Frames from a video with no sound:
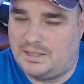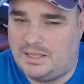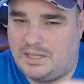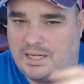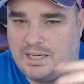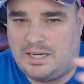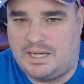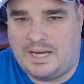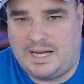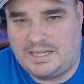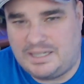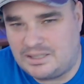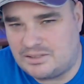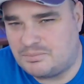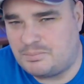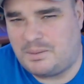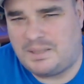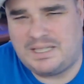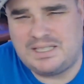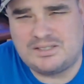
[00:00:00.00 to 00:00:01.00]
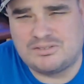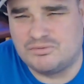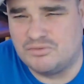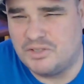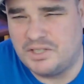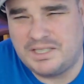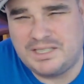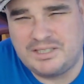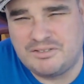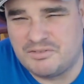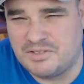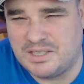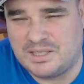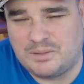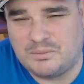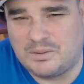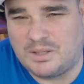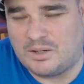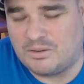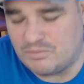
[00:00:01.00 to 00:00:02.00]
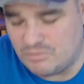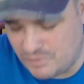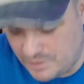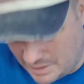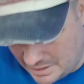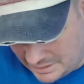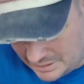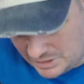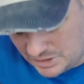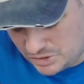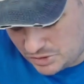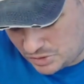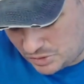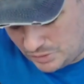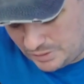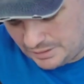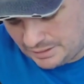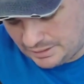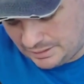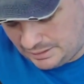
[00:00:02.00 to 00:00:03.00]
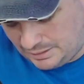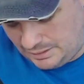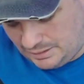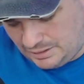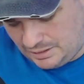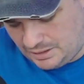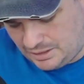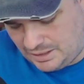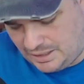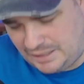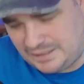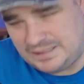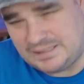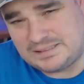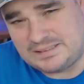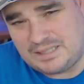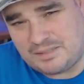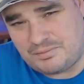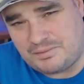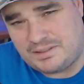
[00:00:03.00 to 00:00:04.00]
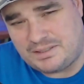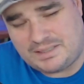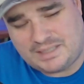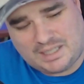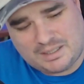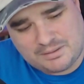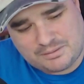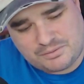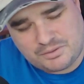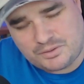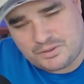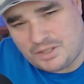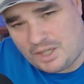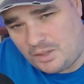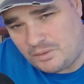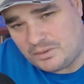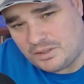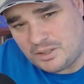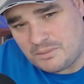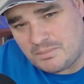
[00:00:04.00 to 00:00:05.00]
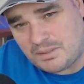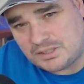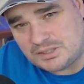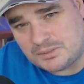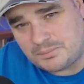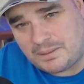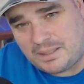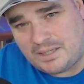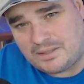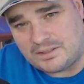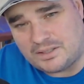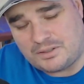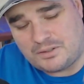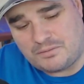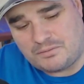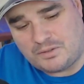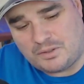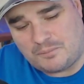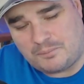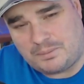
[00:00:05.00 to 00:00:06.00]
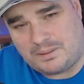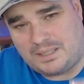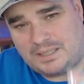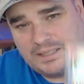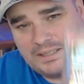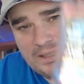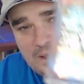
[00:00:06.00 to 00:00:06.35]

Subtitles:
And it plays really, really well. Really enjoyed it, and it's definitely a game. If you don't know much about it and you've not played